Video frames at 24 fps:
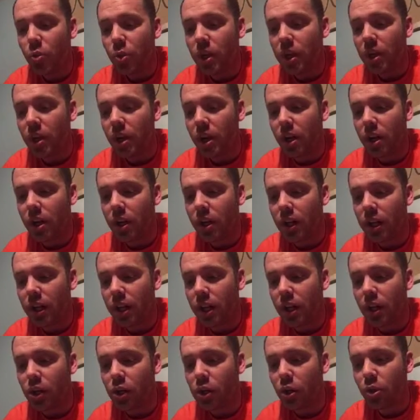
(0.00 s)
we are
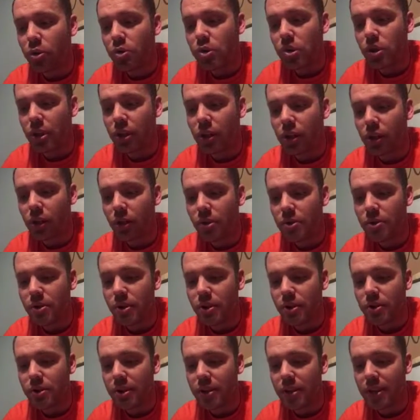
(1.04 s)
getting closer and
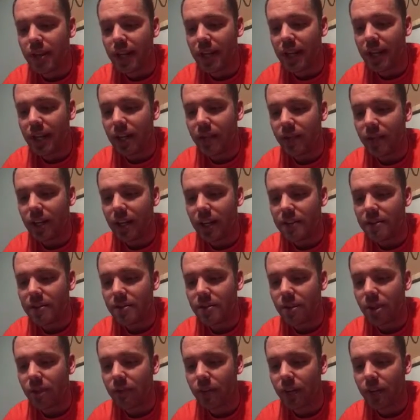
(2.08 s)
closer to the end of Kids
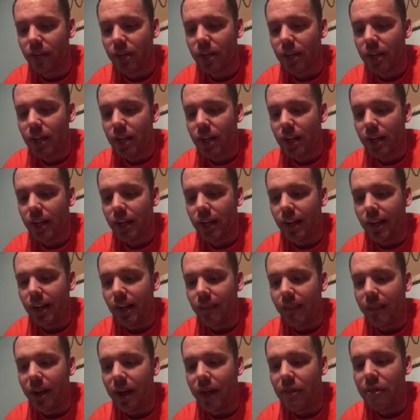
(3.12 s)
Deserve It.
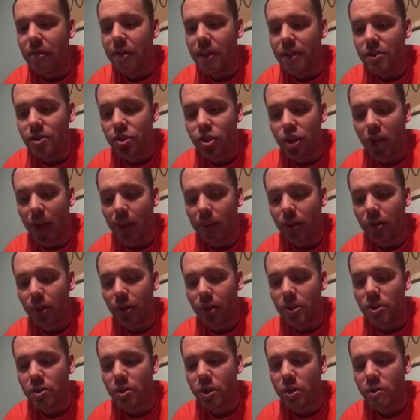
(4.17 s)
This
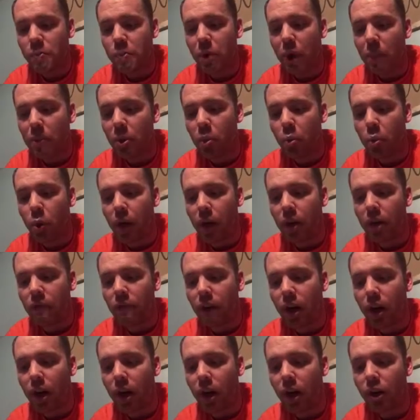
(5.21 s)
chapter is probably one
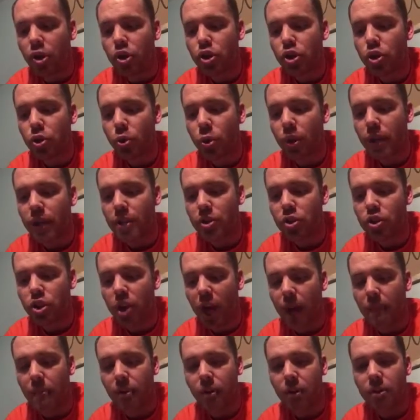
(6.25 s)
of our shortest
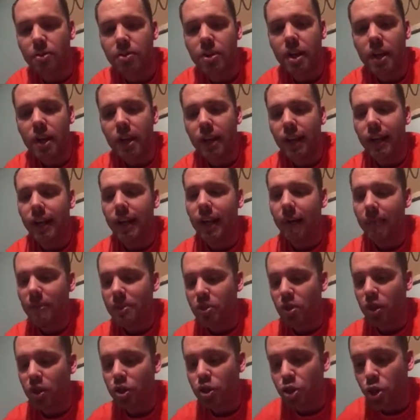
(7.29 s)
chapters.
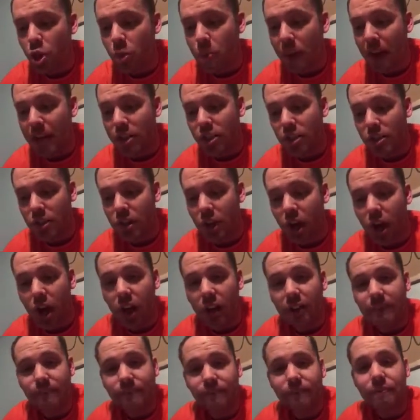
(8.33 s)
It's only 2 pages
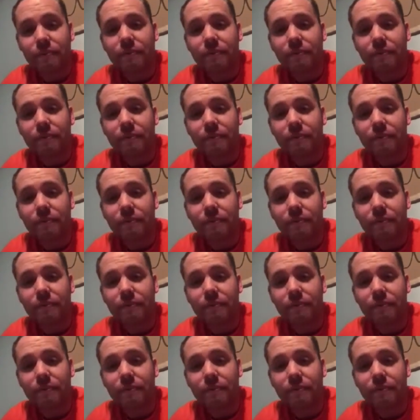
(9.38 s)
long.